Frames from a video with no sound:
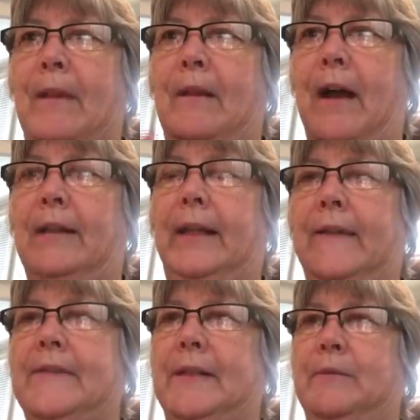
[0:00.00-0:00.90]
God
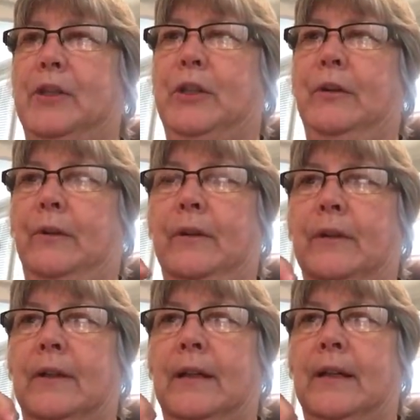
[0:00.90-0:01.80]
loves them too.
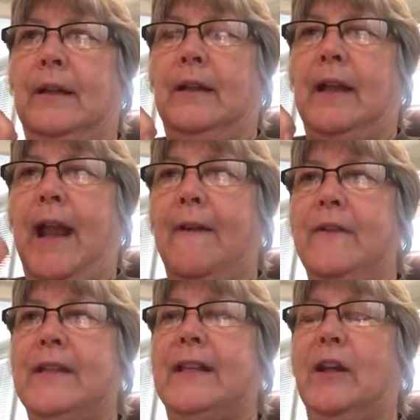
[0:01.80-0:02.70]

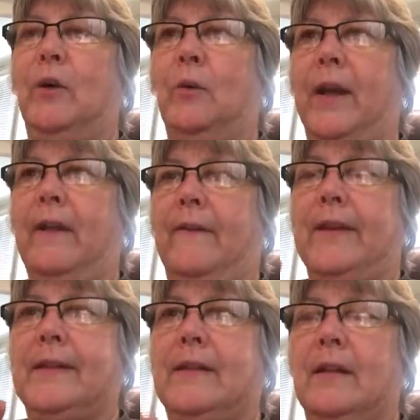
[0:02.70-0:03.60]
Every single one of
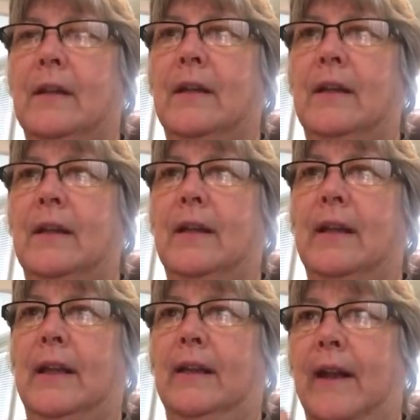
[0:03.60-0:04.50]
us.
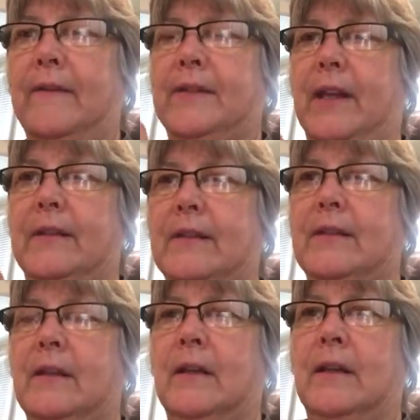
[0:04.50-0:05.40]
He loves us.
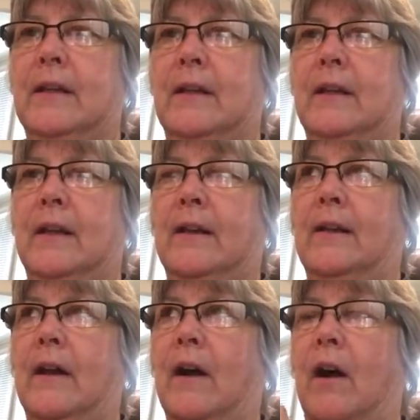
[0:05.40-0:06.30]

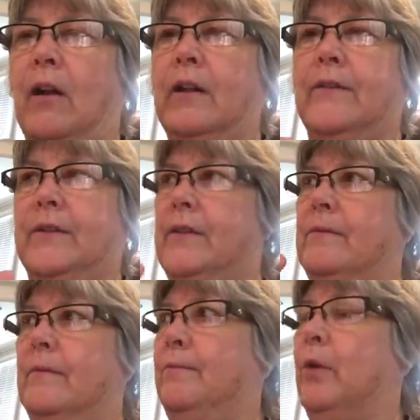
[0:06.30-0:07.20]
All of us
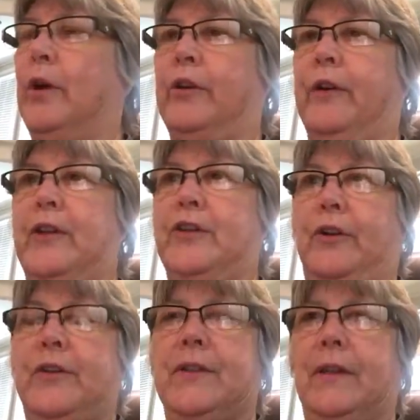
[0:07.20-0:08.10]
poor
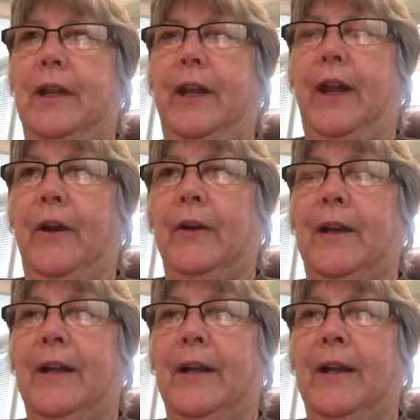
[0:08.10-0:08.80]
creatures, you know?